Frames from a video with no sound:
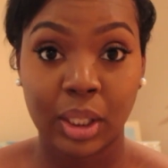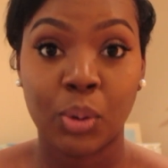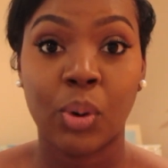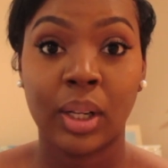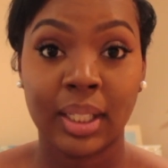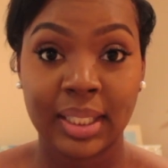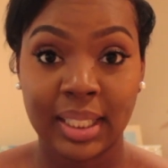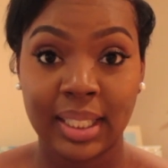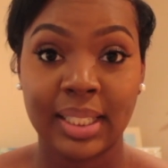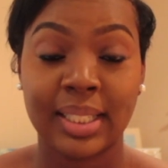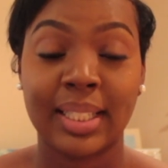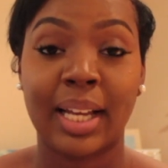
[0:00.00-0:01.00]

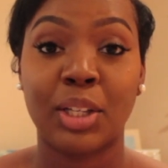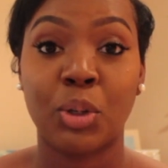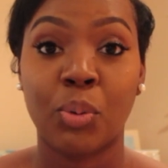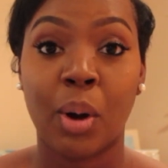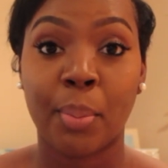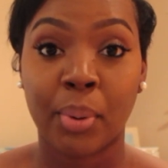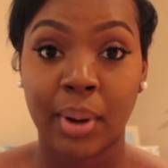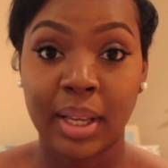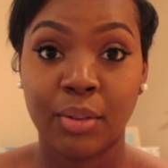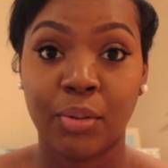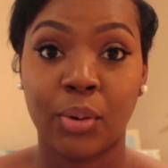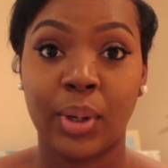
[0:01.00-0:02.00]
qualities that you are
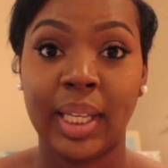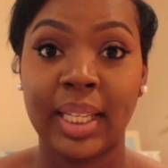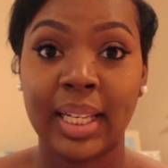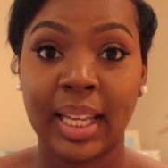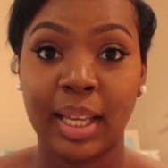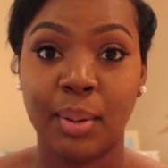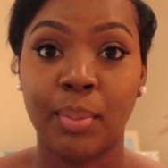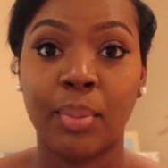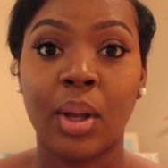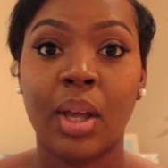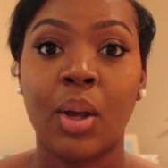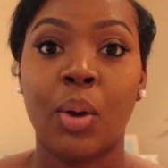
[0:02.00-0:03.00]
praying for in him,